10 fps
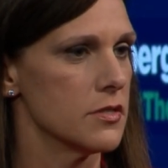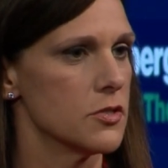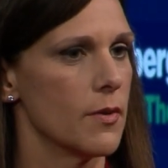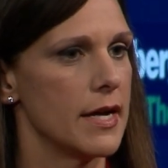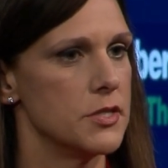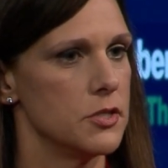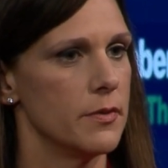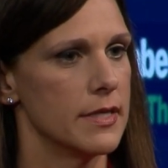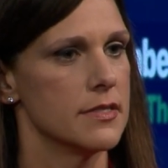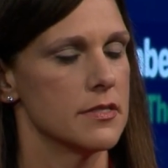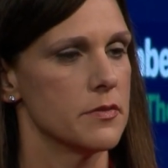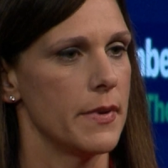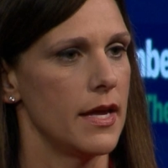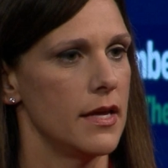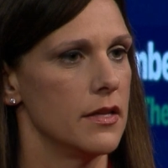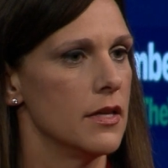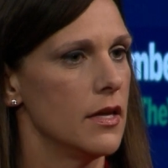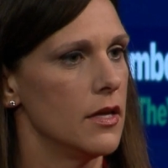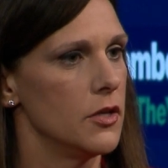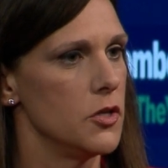So I do anticipate
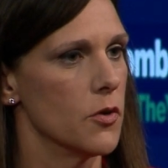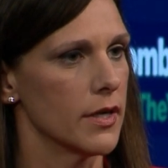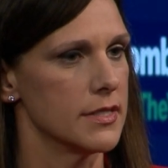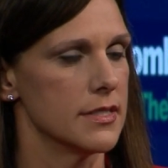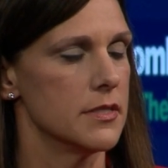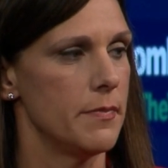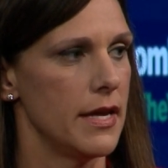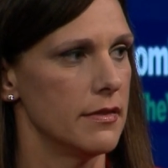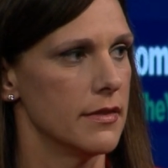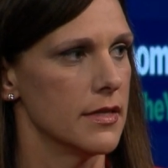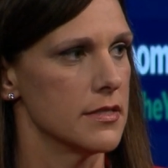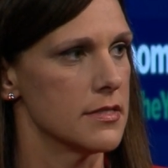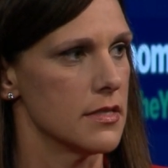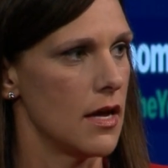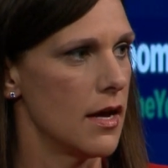New York did debate this